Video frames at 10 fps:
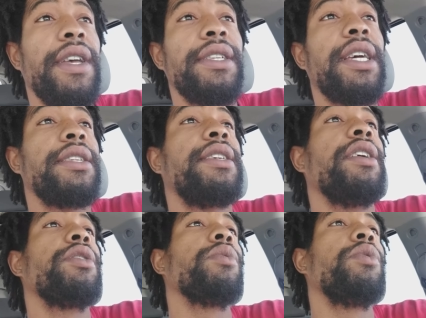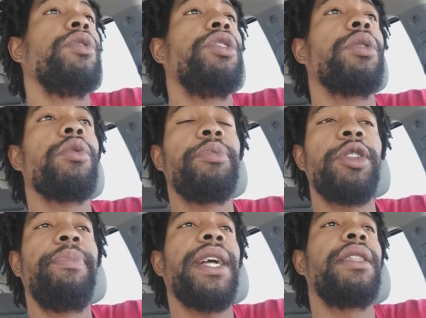Sagittarius rules your general
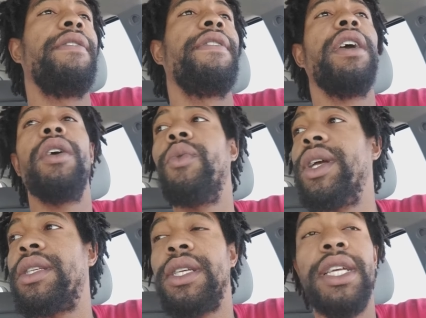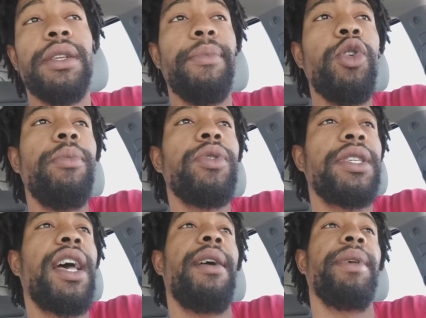perspective, which is a mutable
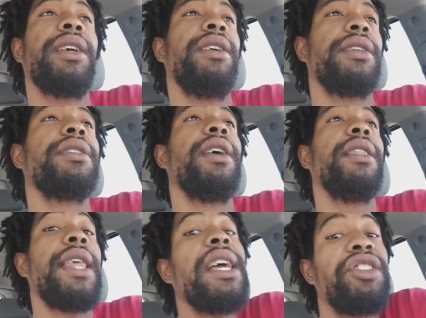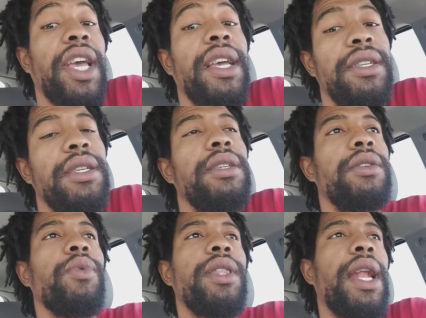sign because that
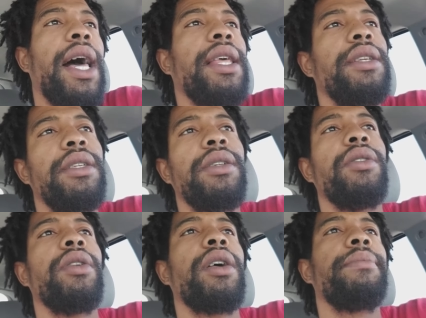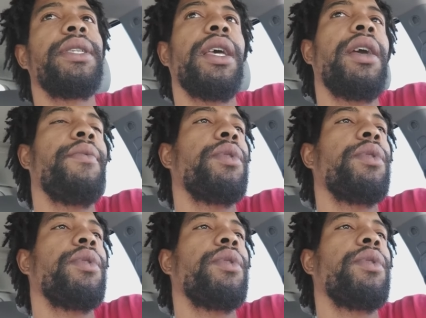changes with knowledge. You know what I'm saying?